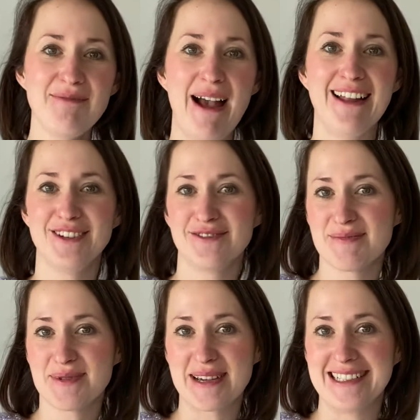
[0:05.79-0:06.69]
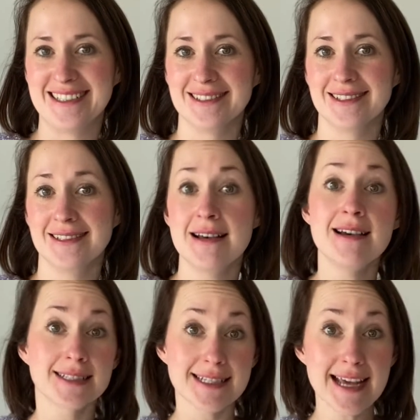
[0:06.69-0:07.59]
Helen from Twinkl.
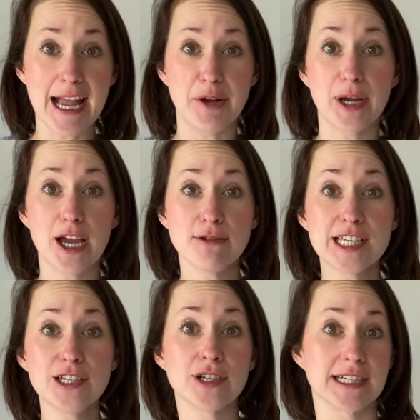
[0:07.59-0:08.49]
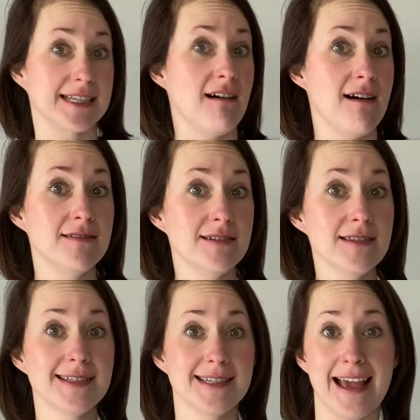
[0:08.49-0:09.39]
Today we're going to look at our Under
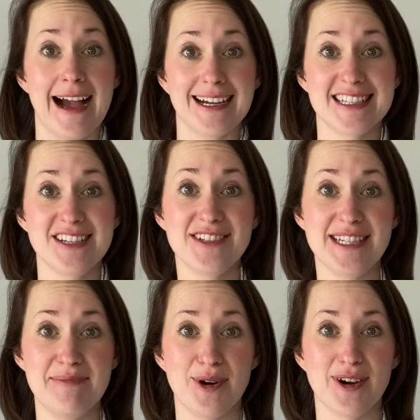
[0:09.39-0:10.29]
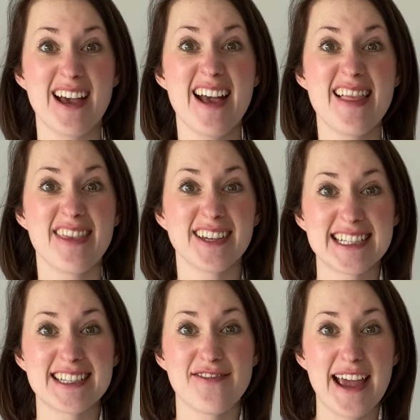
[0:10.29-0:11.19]
the Sea activity book that
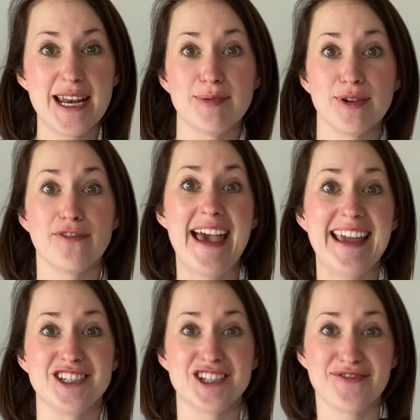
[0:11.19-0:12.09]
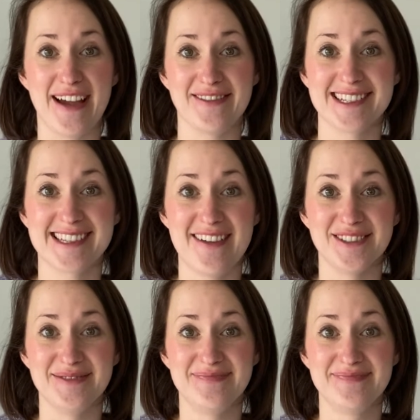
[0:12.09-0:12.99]
is available for ages 5 to
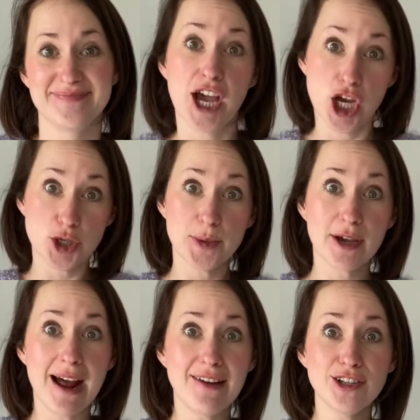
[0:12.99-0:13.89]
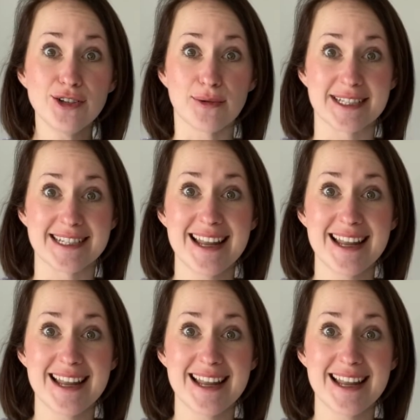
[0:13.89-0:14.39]
7. Shall we go and have a look what it's